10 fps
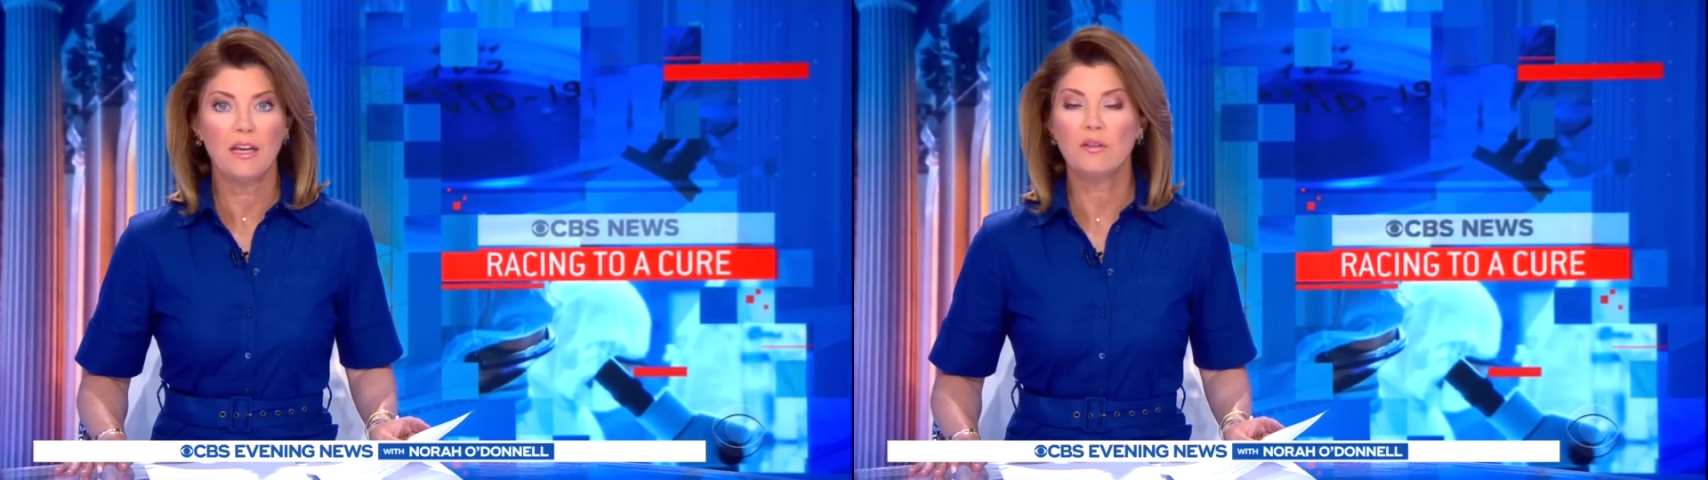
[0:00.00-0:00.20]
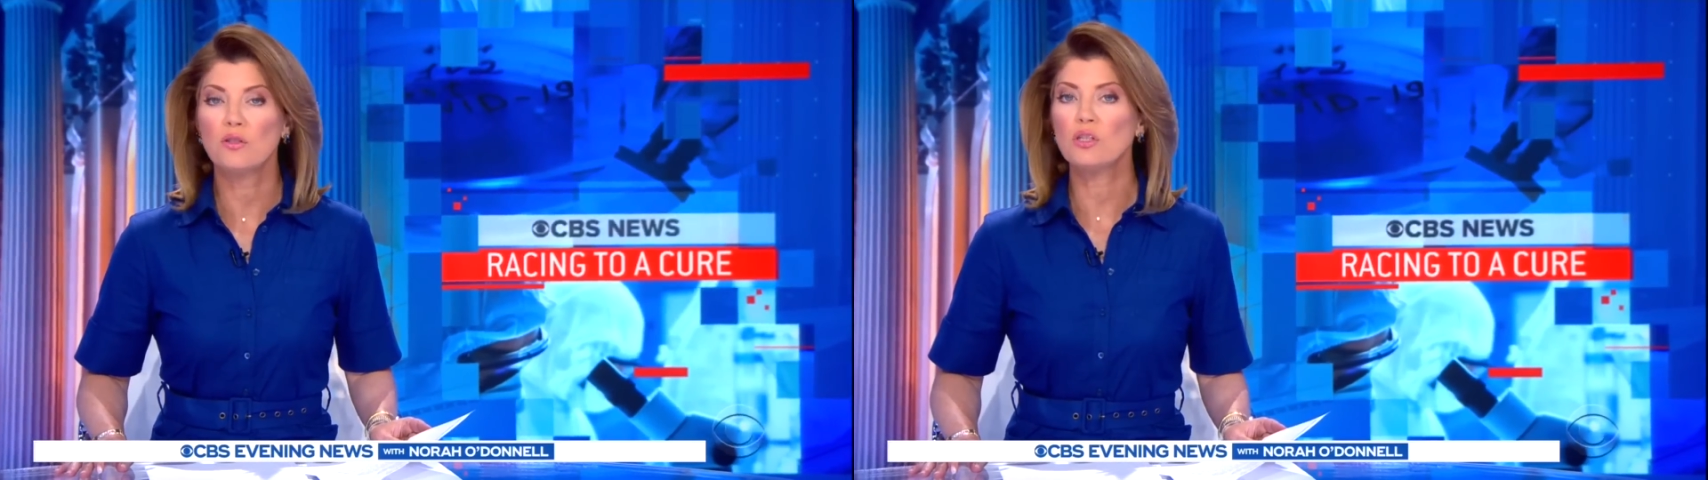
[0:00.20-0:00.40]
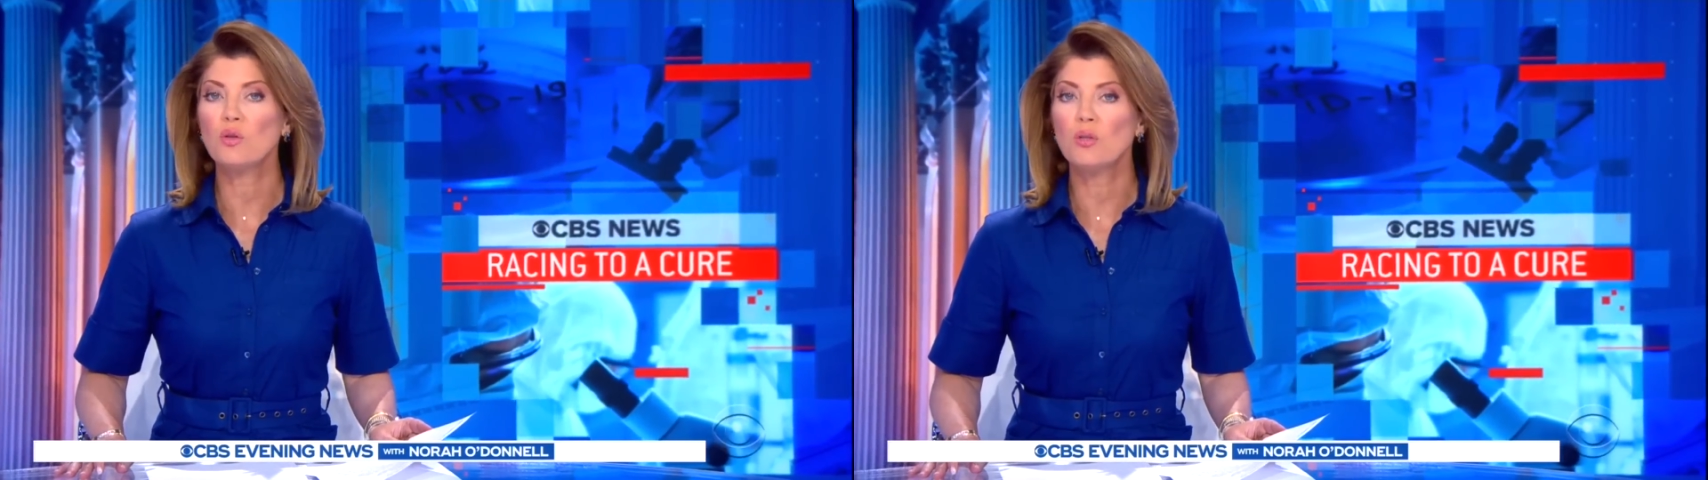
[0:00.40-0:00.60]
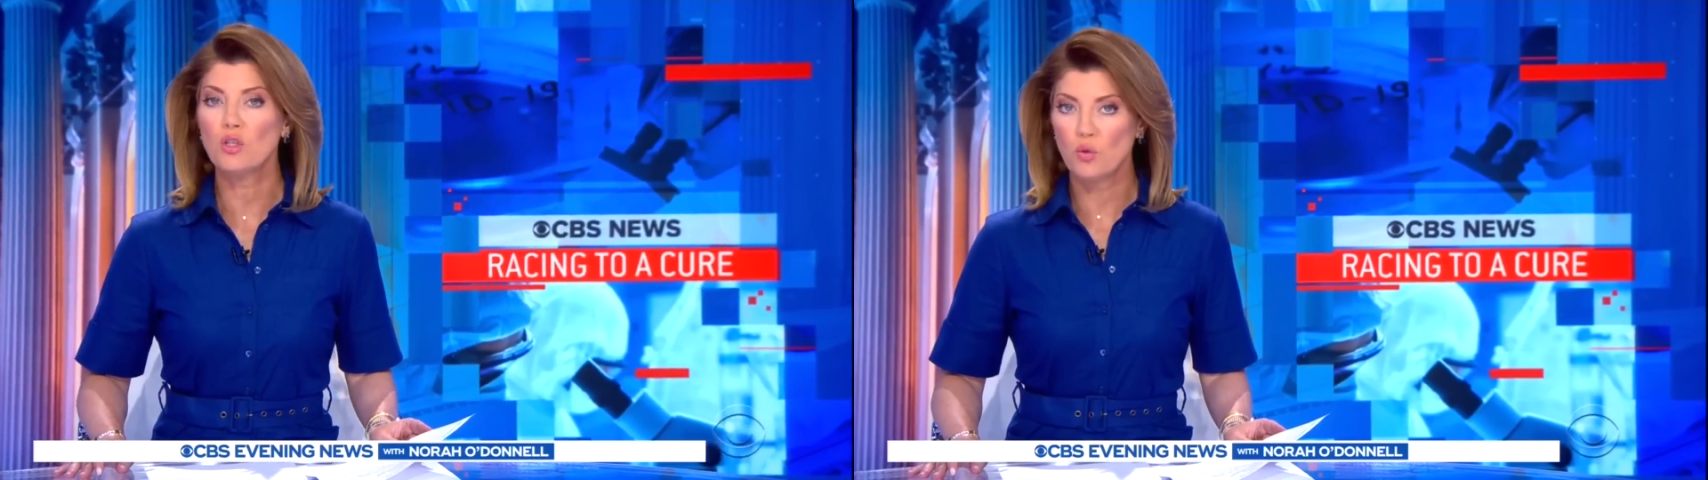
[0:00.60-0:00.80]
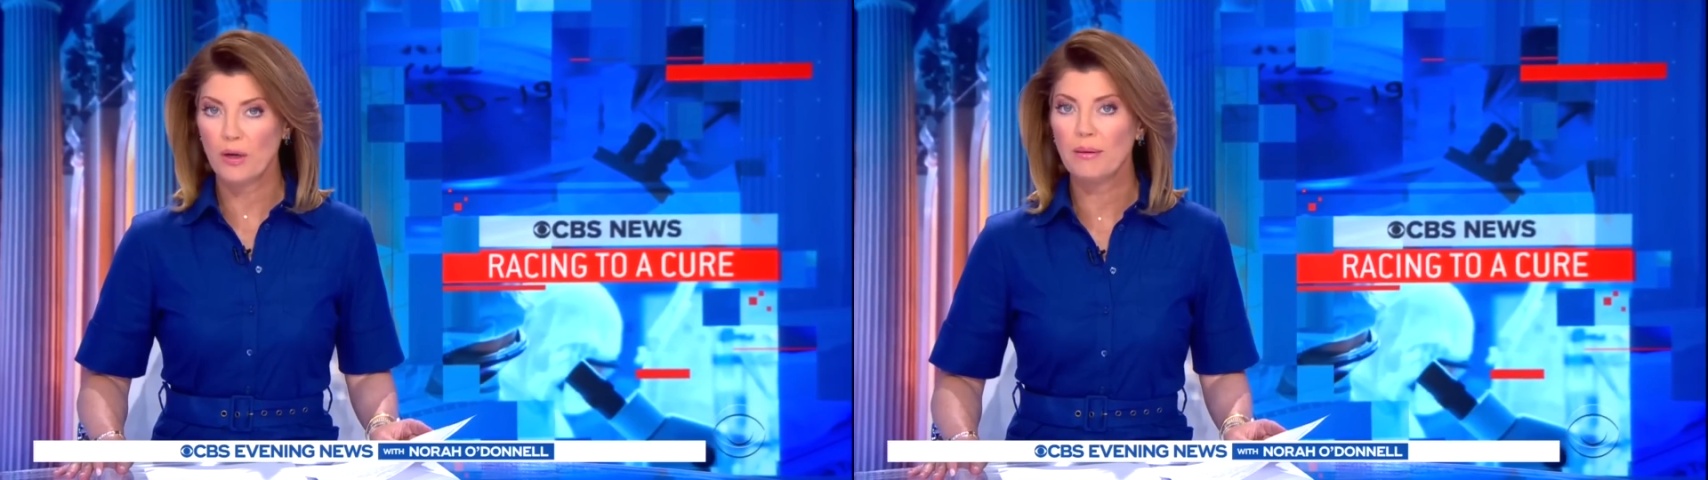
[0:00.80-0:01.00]
there's also a
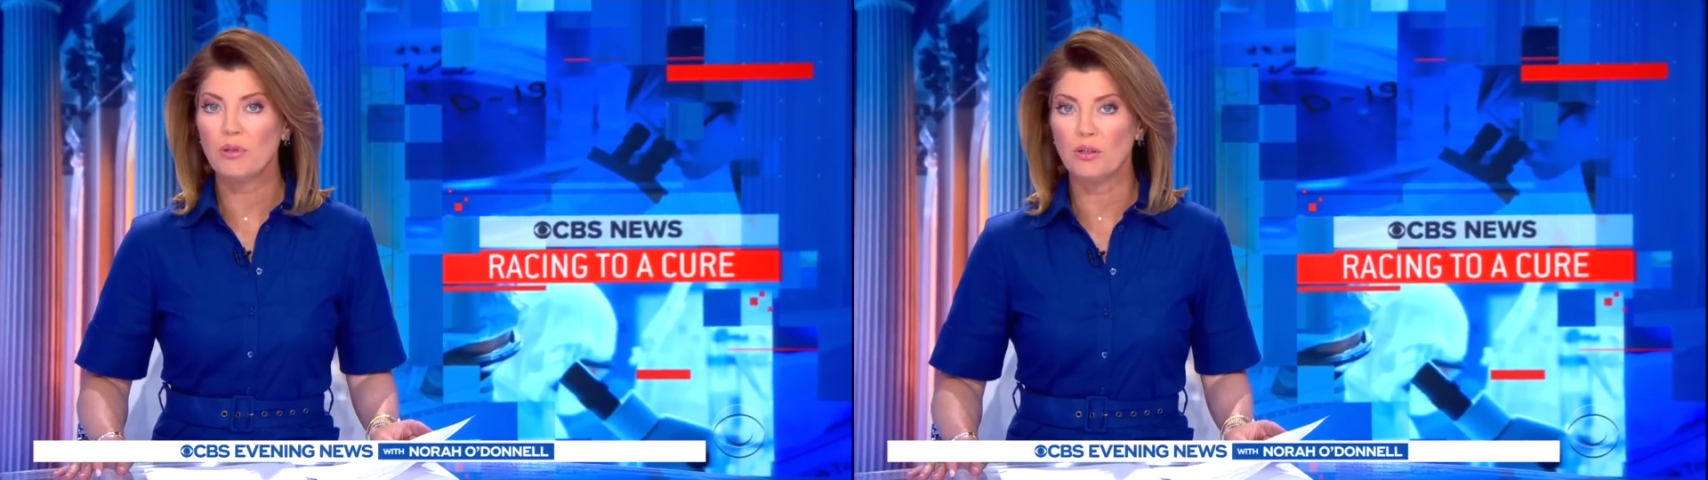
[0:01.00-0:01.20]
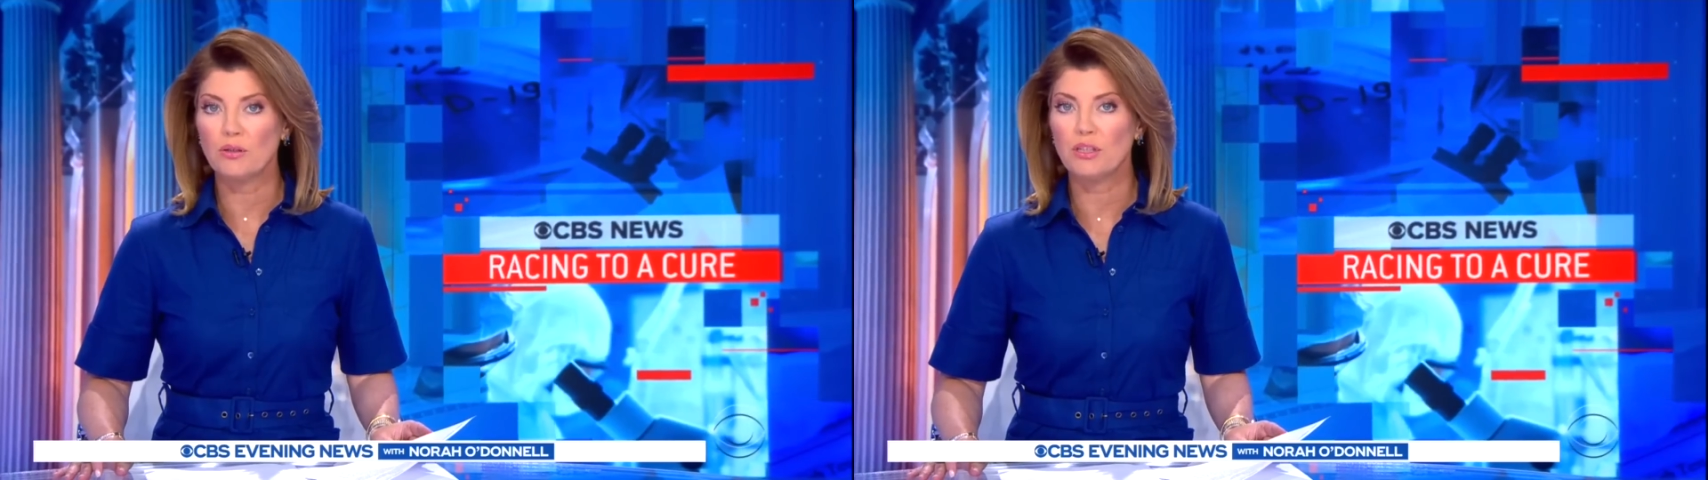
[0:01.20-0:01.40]
scramble